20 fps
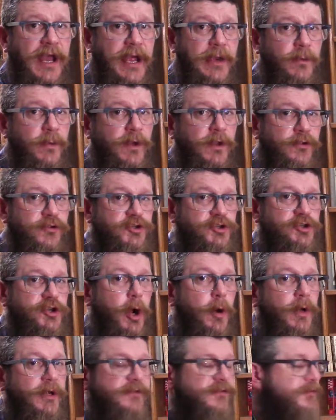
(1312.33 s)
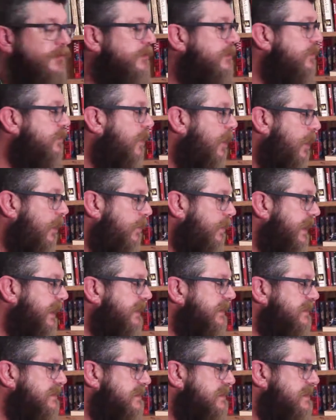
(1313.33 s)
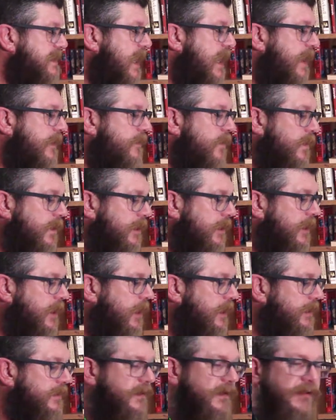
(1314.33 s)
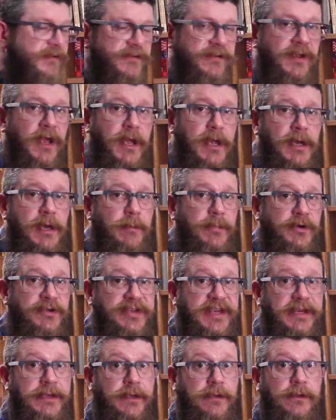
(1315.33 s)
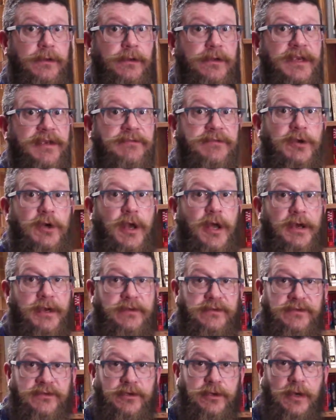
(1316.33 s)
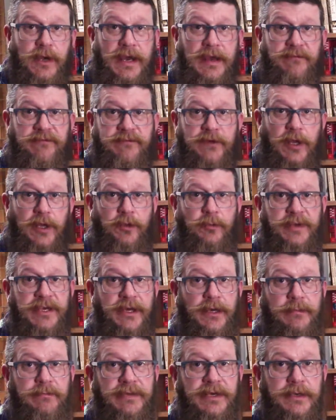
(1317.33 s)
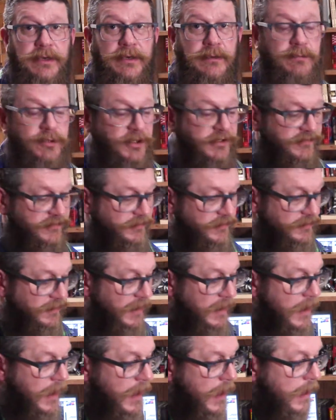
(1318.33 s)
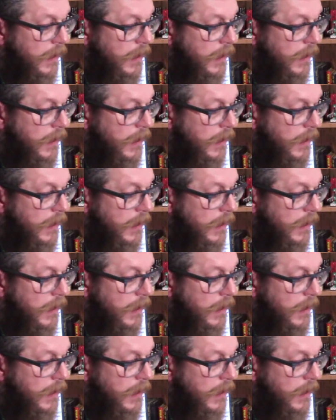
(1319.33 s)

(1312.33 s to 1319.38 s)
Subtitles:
I will show it to you all when it's done regardless, particularly if you're on Instagram. Follow me on Bearded Bristol.